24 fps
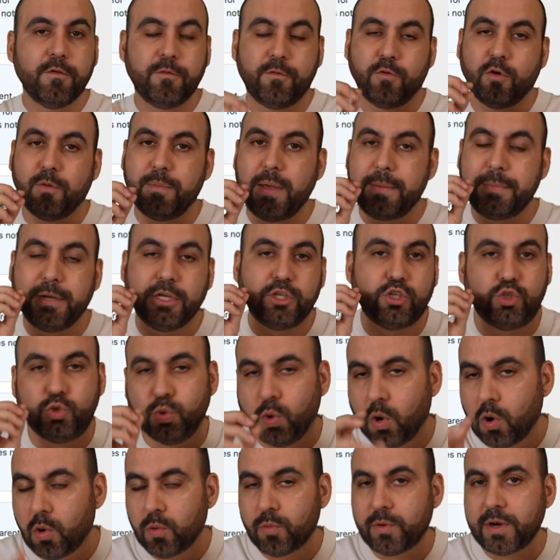or maybe
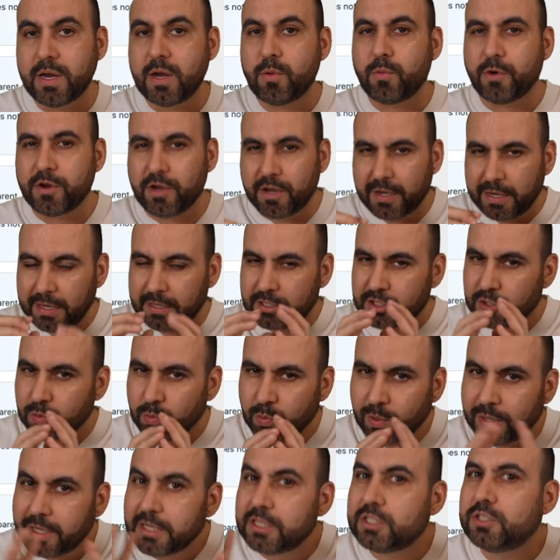jewelry where you need to
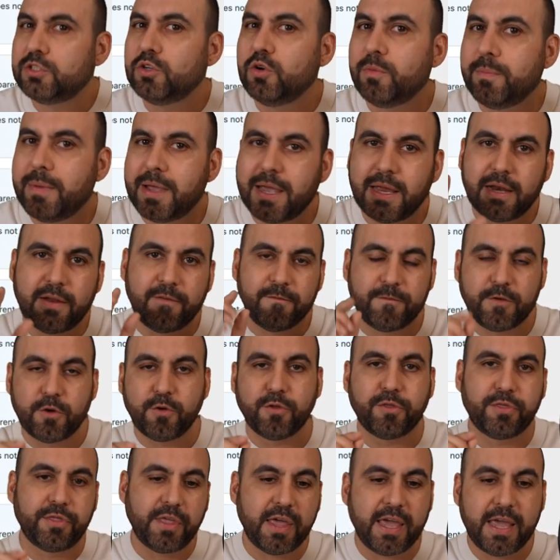really zoom in and view
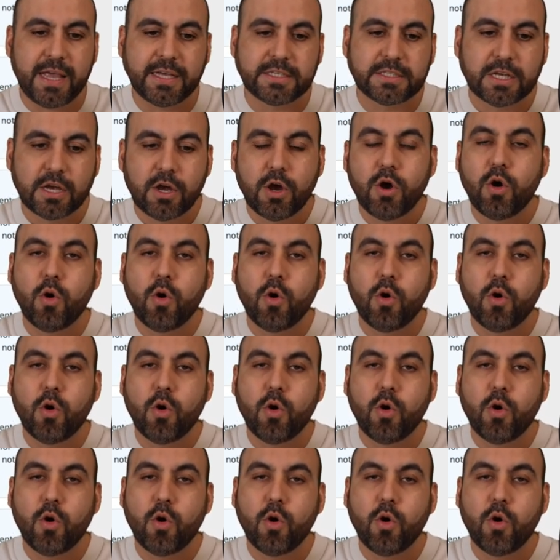things,